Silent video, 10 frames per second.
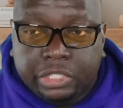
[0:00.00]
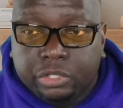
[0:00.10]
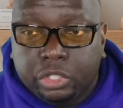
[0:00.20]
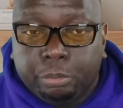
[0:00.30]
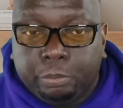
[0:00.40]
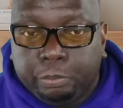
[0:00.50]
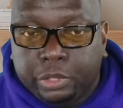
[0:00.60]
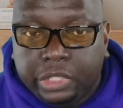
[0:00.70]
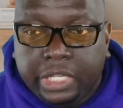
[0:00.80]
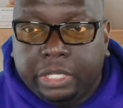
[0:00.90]
It's going to
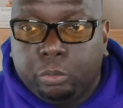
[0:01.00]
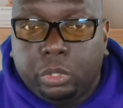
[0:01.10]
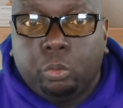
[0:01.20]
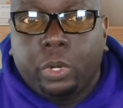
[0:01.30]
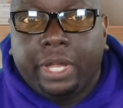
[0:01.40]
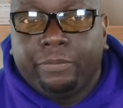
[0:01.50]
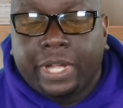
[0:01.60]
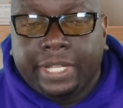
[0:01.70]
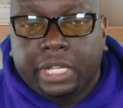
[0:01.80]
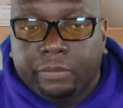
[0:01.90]
predict what
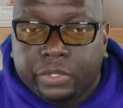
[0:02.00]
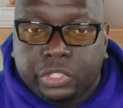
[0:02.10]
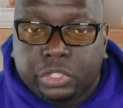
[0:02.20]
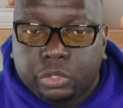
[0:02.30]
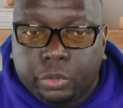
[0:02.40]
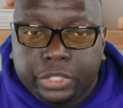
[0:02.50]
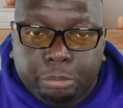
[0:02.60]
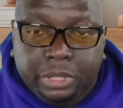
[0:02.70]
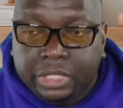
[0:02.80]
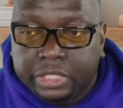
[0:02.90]
Wi-Fi coverage is going
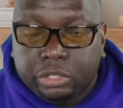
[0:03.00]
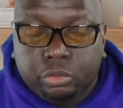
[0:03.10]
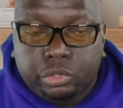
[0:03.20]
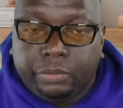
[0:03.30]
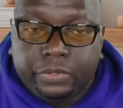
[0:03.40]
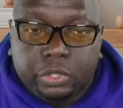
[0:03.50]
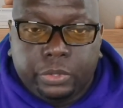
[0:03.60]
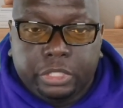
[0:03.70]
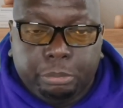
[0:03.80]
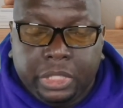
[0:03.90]
to be, signal strength is
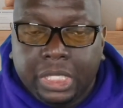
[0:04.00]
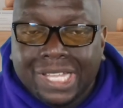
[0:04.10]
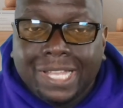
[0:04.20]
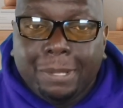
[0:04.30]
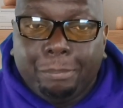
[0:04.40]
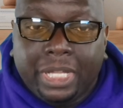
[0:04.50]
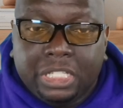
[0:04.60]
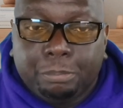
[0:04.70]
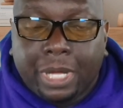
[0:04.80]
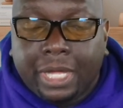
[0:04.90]
going to be
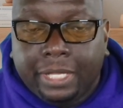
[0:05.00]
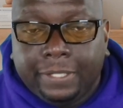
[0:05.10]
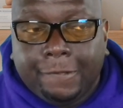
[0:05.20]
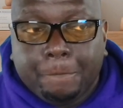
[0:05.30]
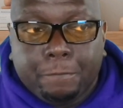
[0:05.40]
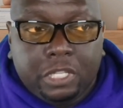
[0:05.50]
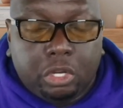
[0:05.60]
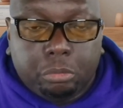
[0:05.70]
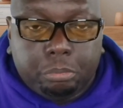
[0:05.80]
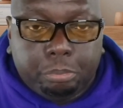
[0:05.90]
based by,
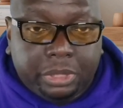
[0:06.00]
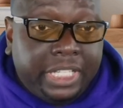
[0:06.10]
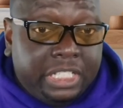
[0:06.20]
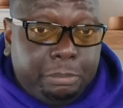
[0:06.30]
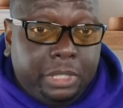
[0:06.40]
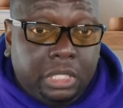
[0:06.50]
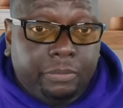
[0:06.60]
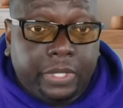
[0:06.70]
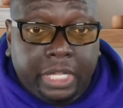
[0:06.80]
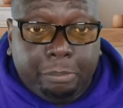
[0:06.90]
placement
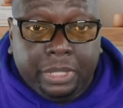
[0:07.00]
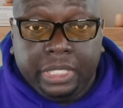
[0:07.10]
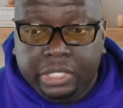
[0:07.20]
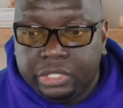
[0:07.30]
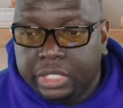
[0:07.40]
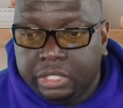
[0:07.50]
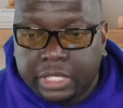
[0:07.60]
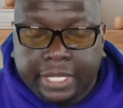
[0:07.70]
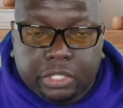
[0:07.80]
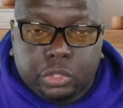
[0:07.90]
of APs in
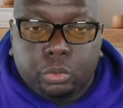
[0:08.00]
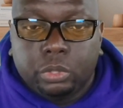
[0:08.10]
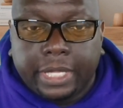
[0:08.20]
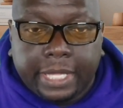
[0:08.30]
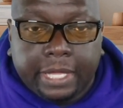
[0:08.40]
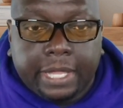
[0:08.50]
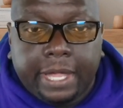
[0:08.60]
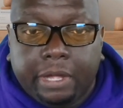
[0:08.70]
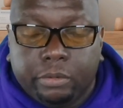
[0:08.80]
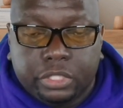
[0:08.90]
like a tool like
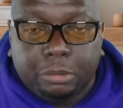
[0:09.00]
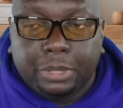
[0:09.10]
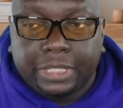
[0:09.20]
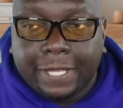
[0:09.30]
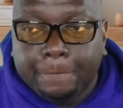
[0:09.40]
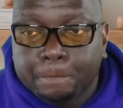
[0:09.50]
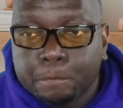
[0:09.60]
Ekahau or something like that.